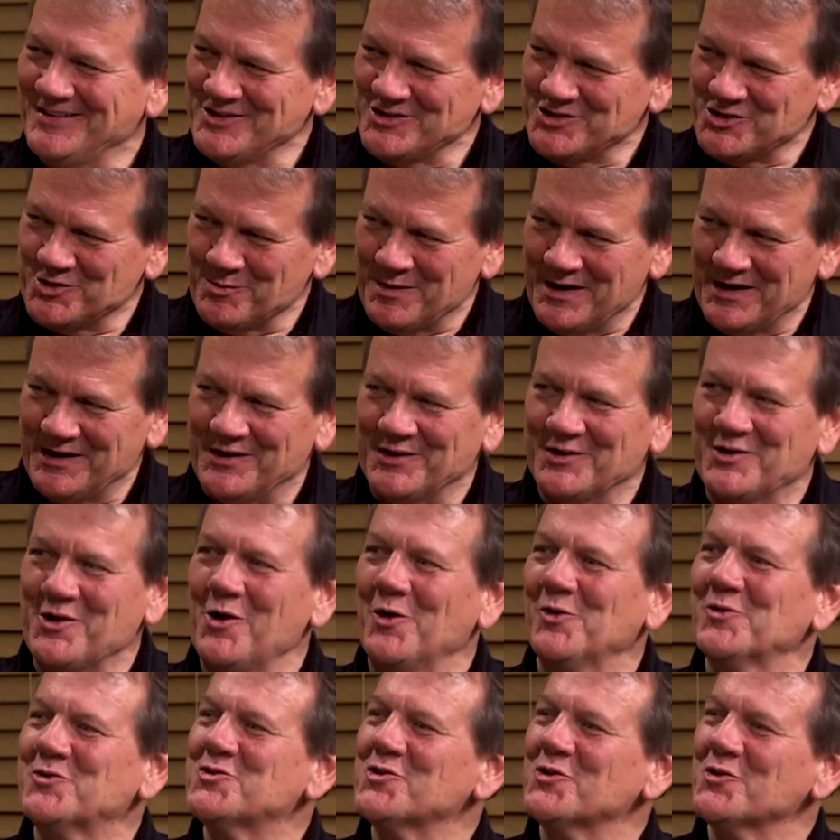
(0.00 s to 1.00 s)
Jamaican
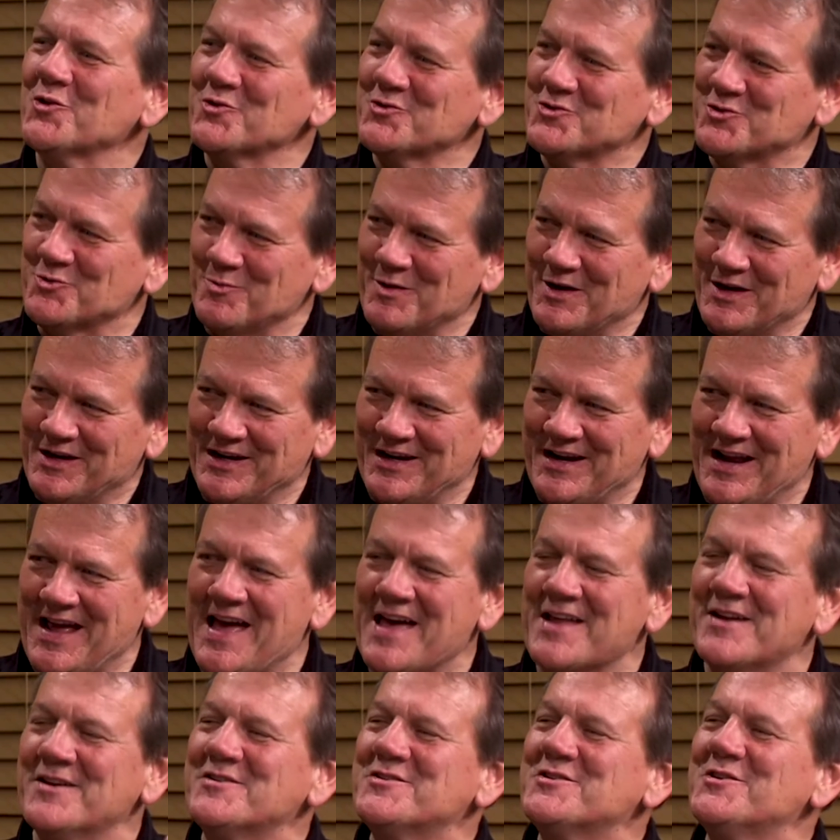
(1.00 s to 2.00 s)
culture, Jamaican
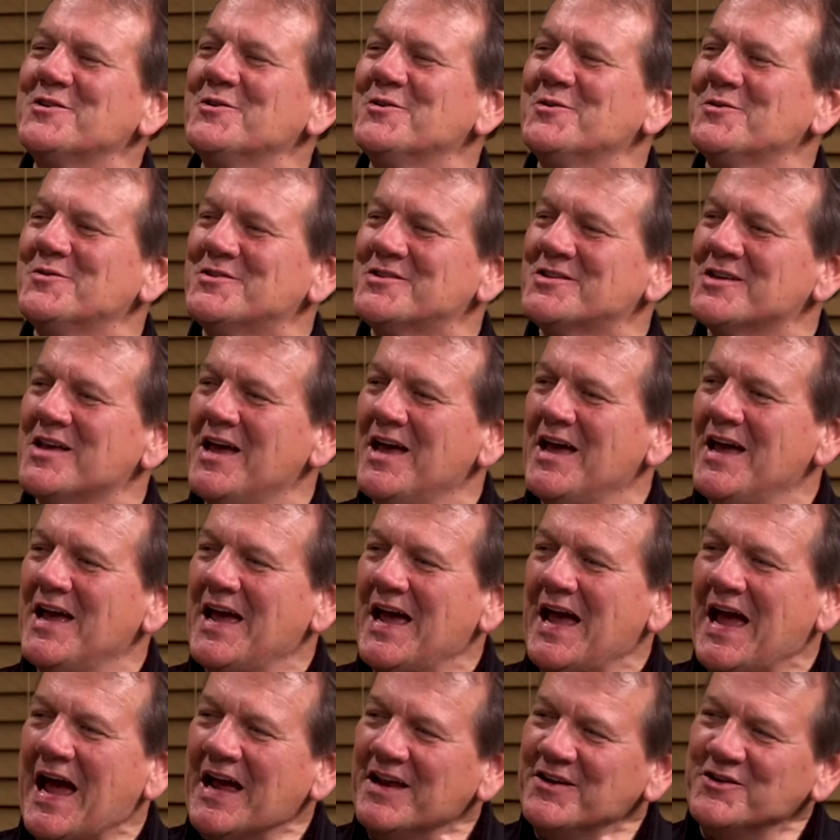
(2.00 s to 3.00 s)
attitudes,
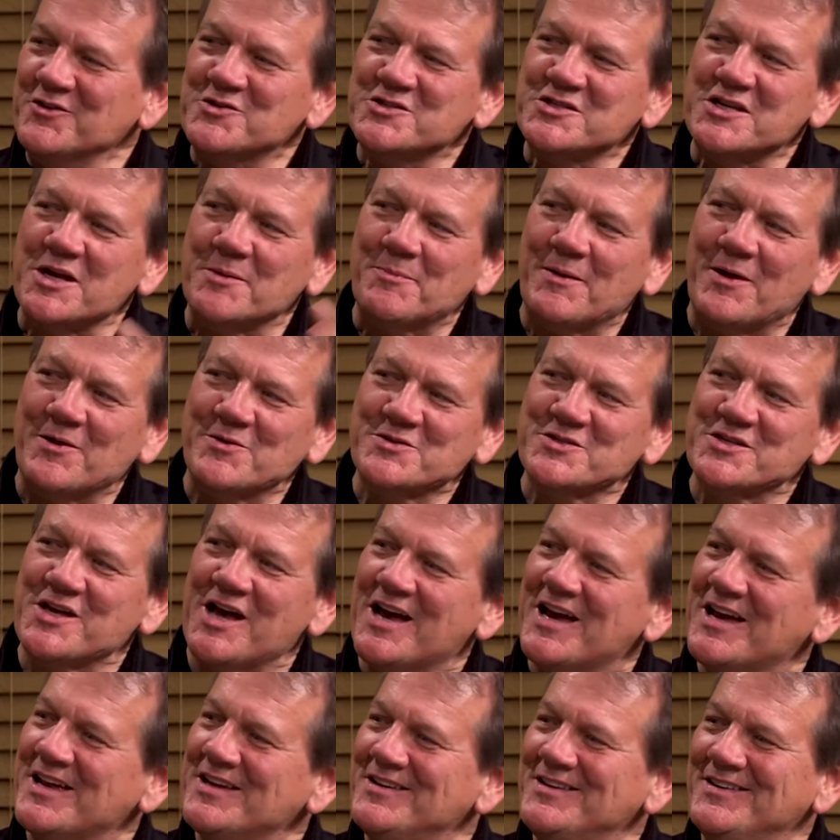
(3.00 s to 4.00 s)
and you step
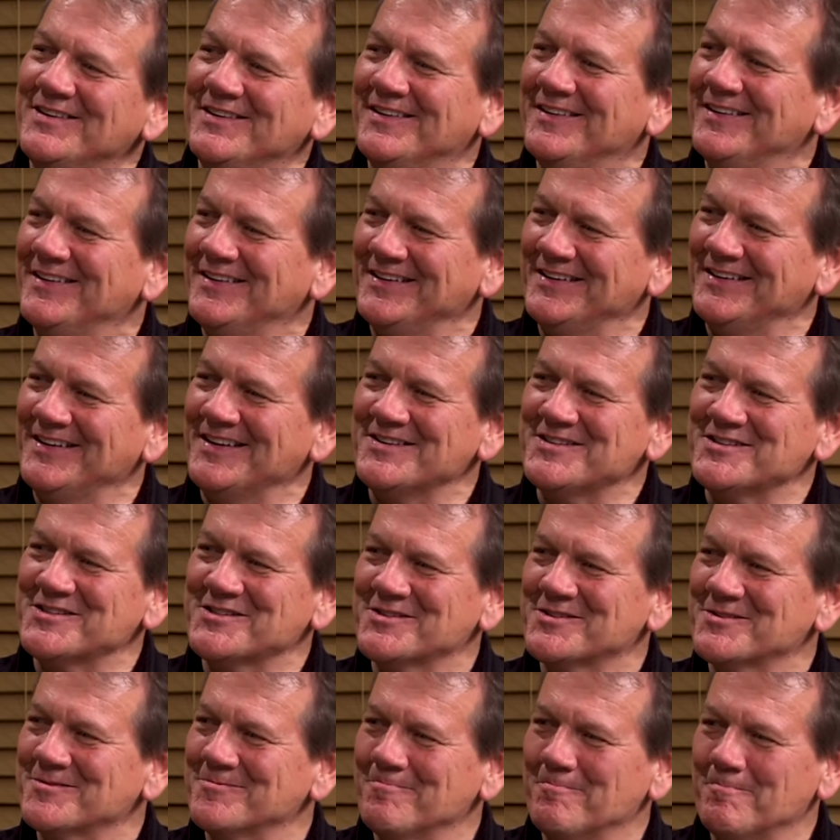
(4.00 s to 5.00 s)
outside and it's
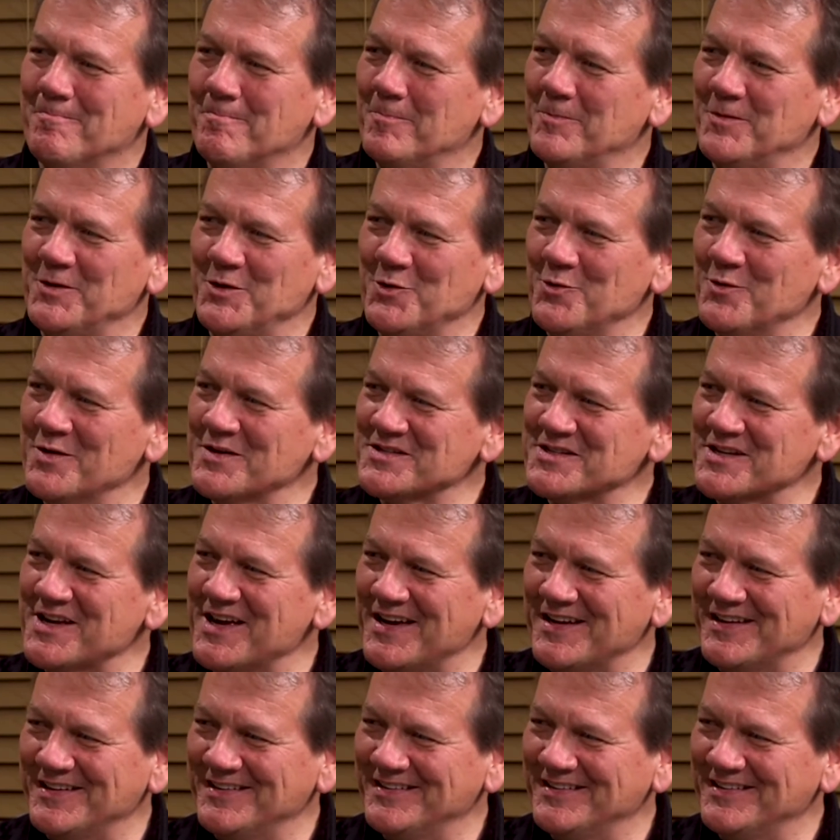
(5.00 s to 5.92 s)
the USA.